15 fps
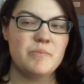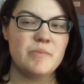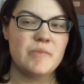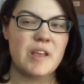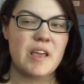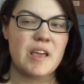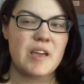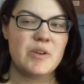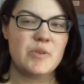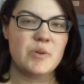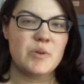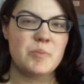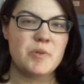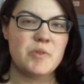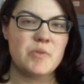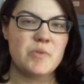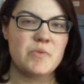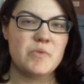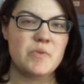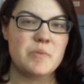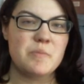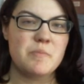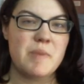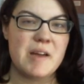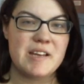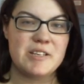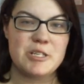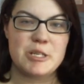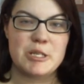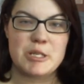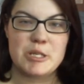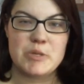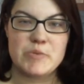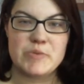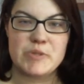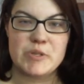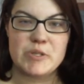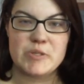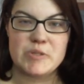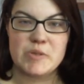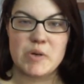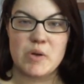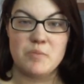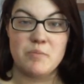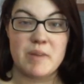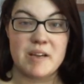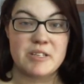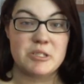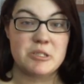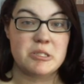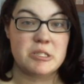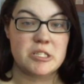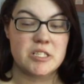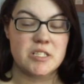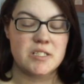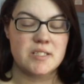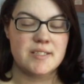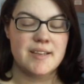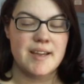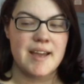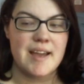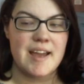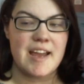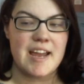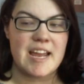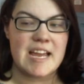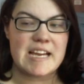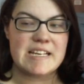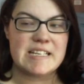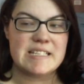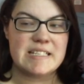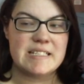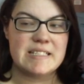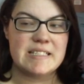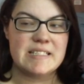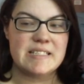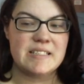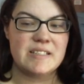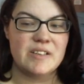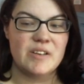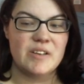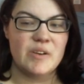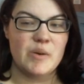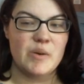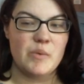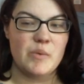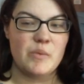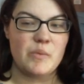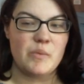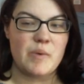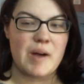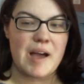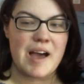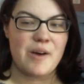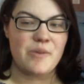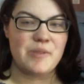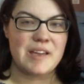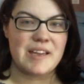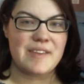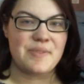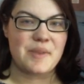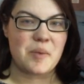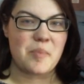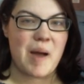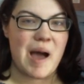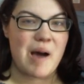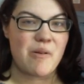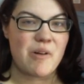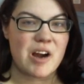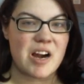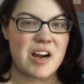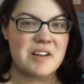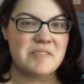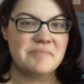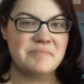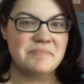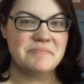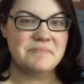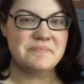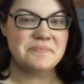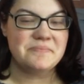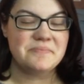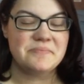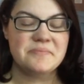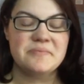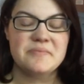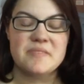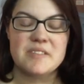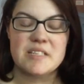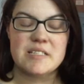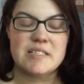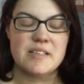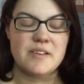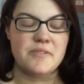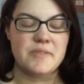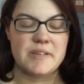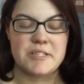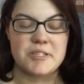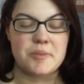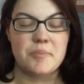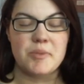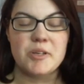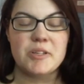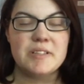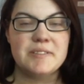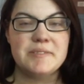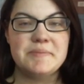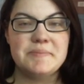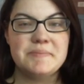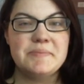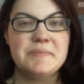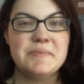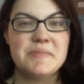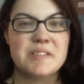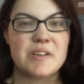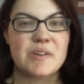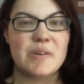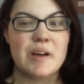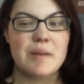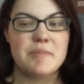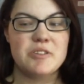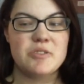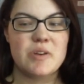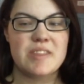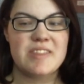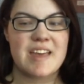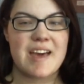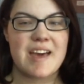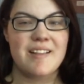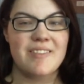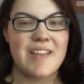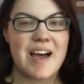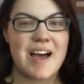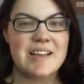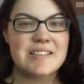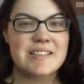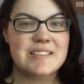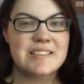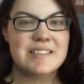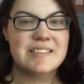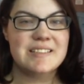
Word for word: a group of magic users called Magisters and how they get their power. It's a fiction book, so I'm enjoying that a lot.